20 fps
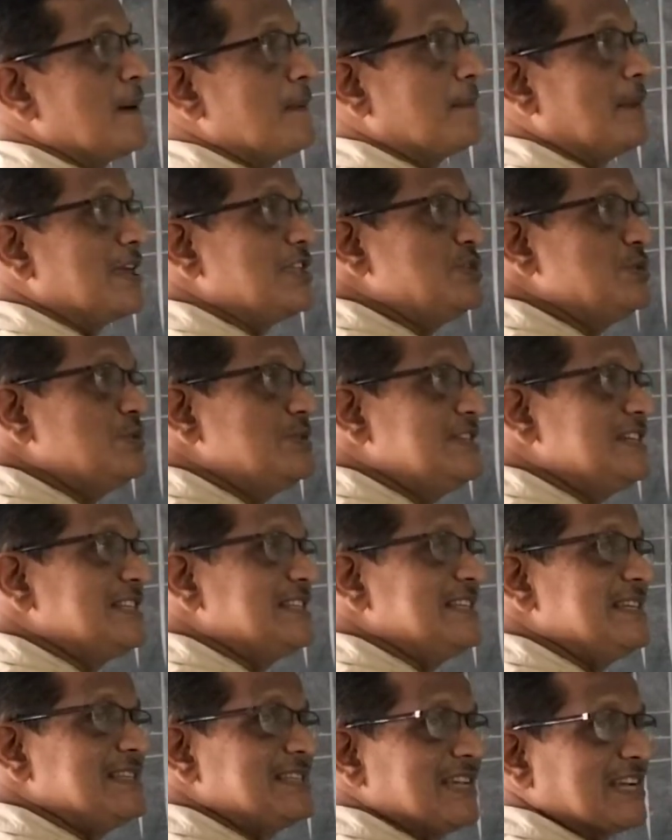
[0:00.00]
By using
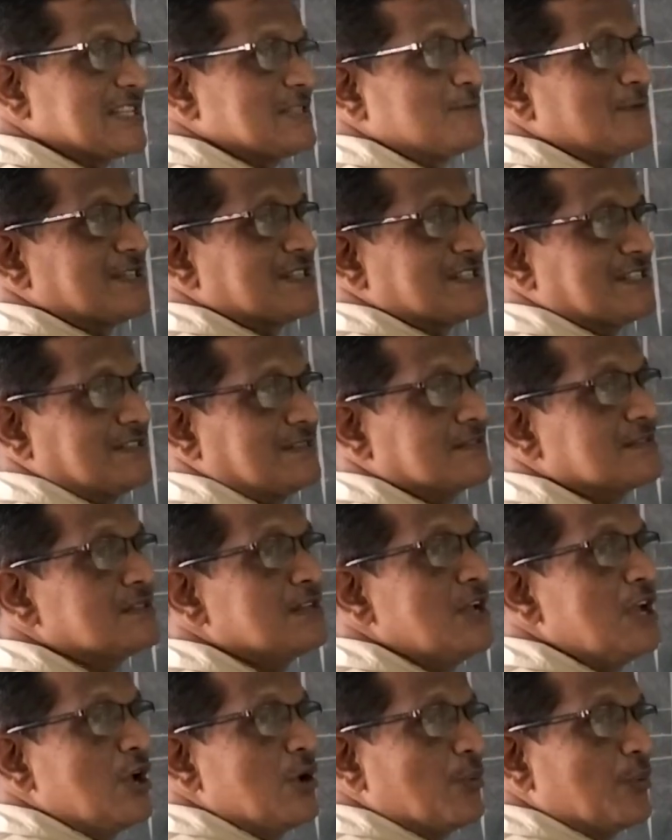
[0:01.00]
these expressions,
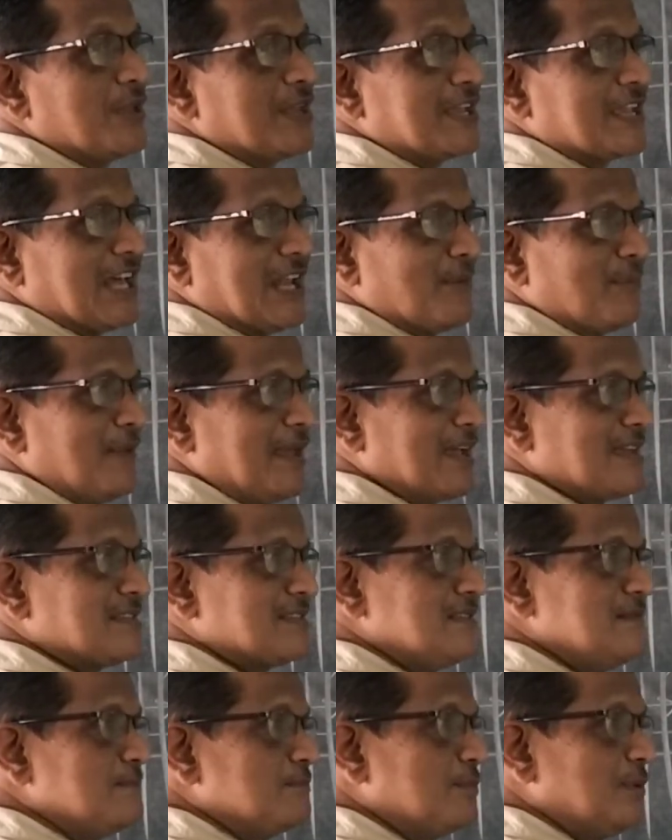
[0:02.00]
we can make
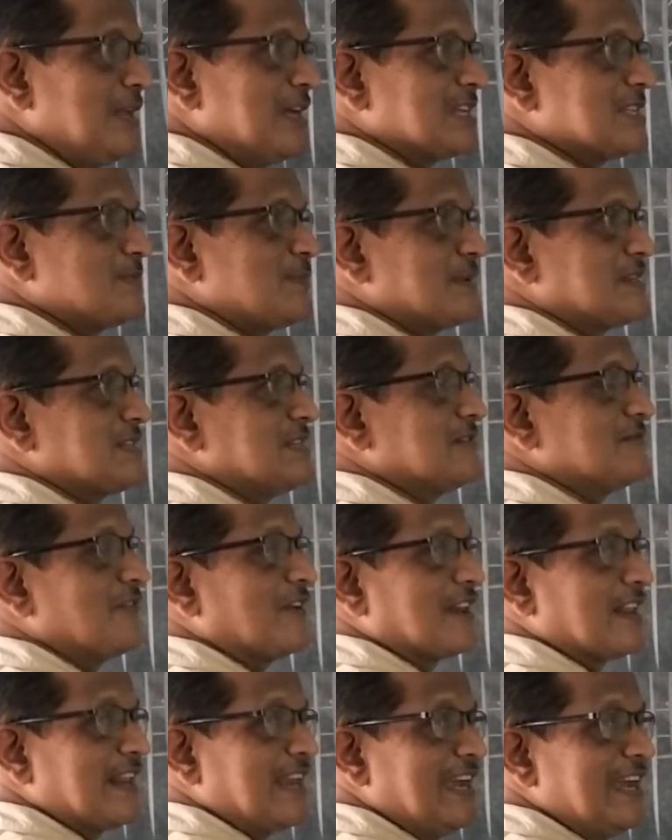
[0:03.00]
simple expressions for
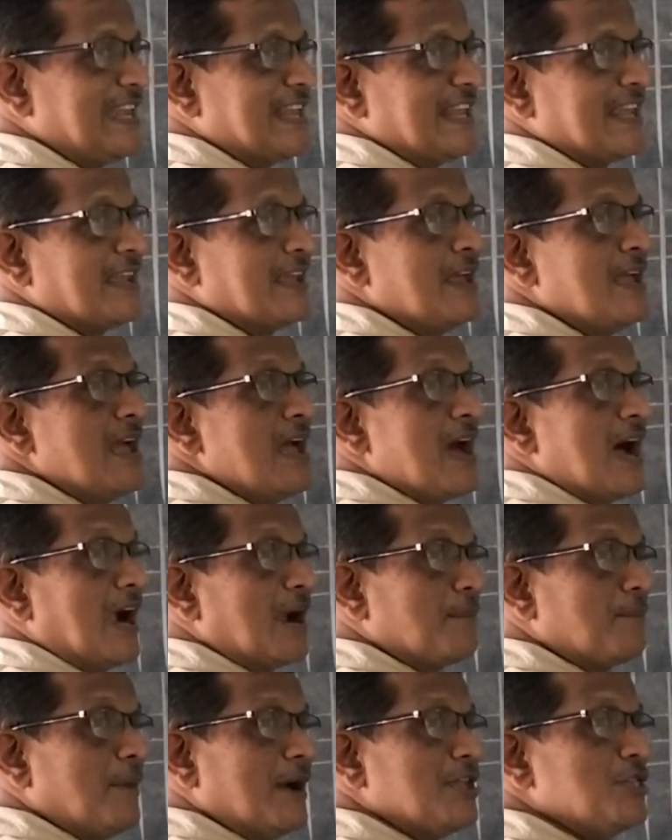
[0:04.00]
grating,
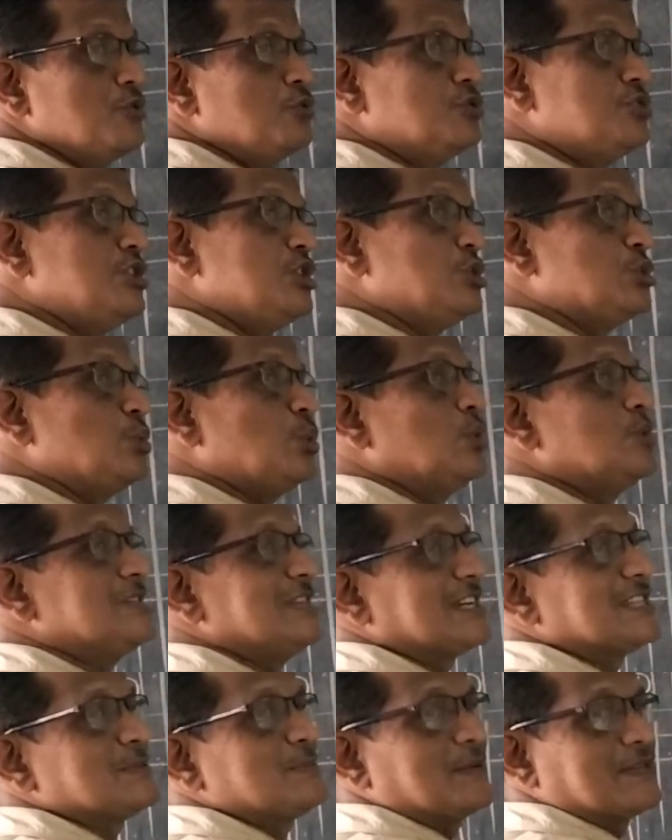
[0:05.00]
and by using those
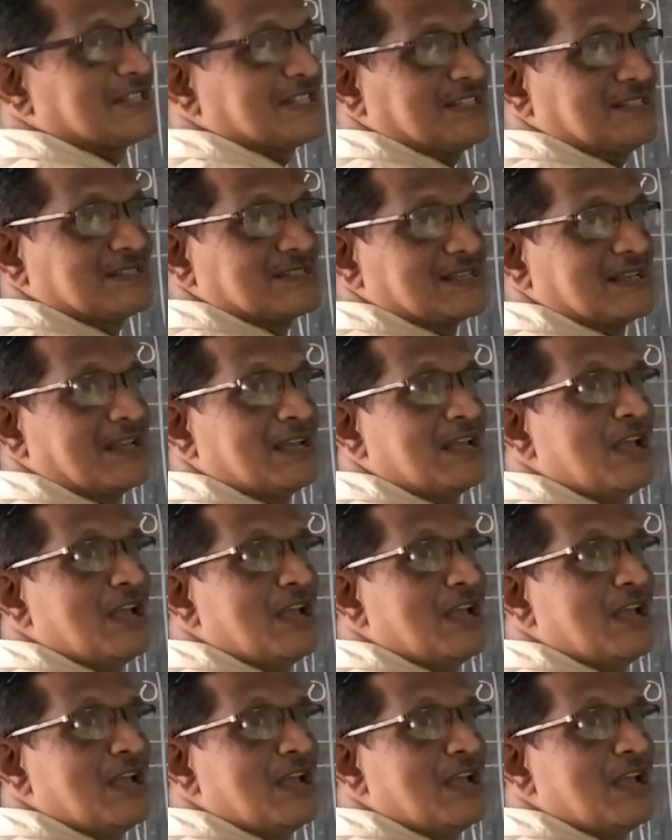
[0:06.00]
expressions,